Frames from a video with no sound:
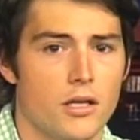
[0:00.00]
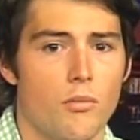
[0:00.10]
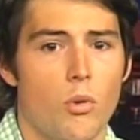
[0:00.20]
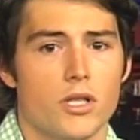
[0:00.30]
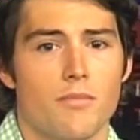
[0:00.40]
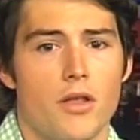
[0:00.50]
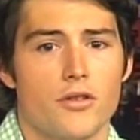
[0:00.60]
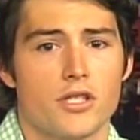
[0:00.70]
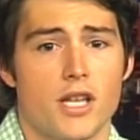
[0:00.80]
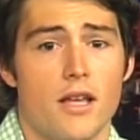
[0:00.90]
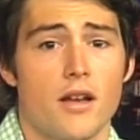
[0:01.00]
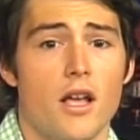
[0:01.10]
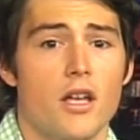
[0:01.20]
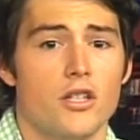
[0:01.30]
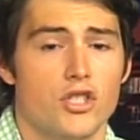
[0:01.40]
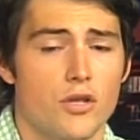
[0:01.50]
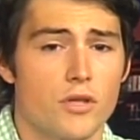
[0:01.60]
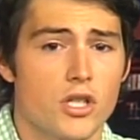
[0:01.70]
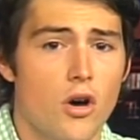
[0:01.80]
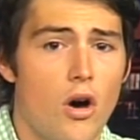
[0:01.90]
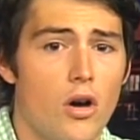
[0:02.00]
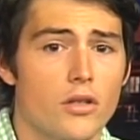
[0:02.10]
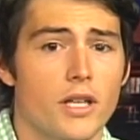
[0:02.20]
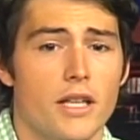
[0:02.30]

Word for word: The boy's mother said she was called